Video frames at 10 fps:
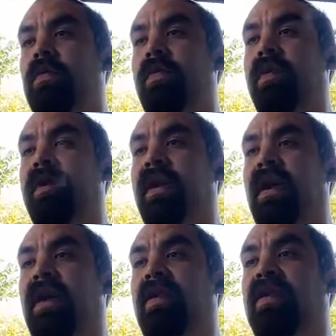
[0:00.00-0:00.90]
he'd be looking
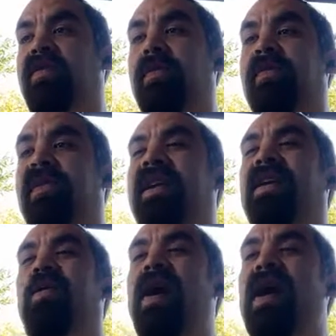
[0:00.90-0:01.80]
at it different. But in
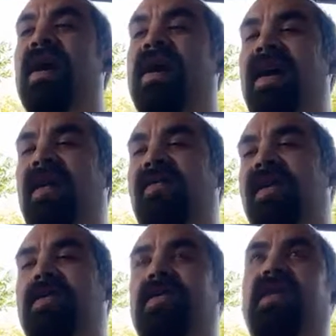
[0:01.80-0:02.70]
a way, I kind of
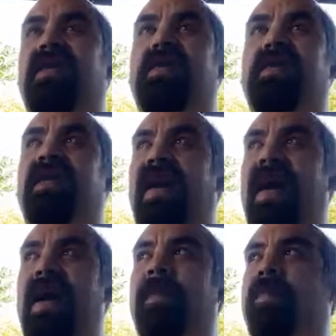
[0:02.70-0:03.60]
figured this was going to
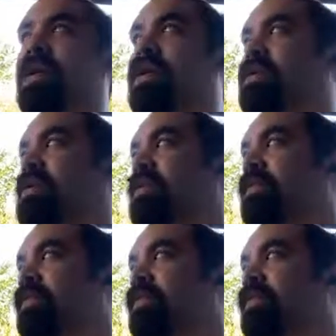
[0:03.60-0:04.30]
happen because